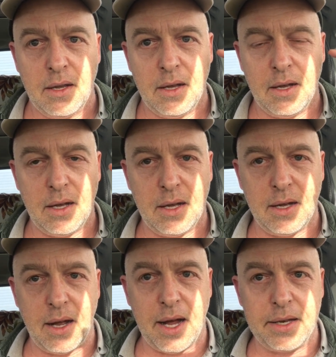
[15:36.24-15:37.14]

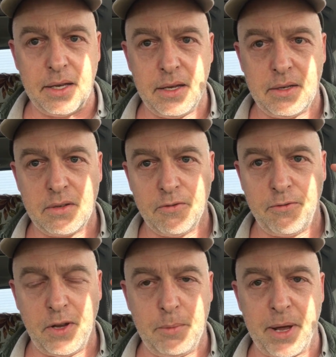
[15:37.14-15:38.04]
I need
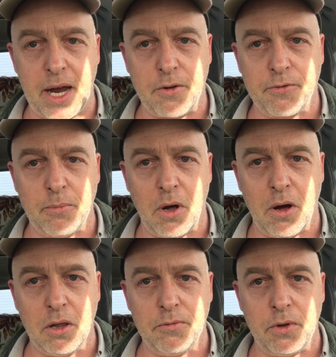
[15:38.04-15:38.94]
feedback from
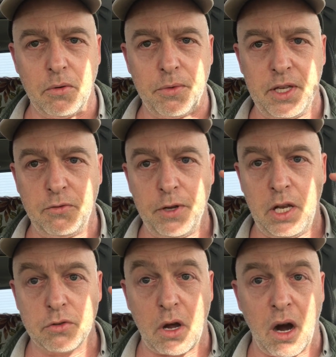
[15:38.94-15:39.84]
all of you. These
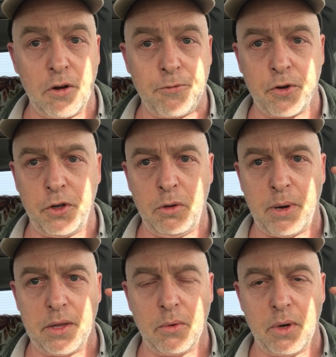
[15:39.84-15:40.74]
videos are for you,
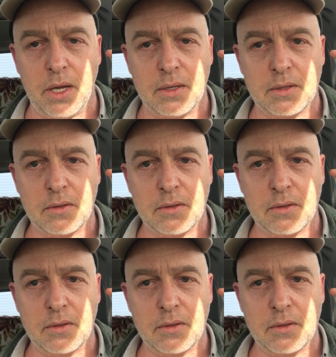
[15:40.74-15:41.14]
by the way.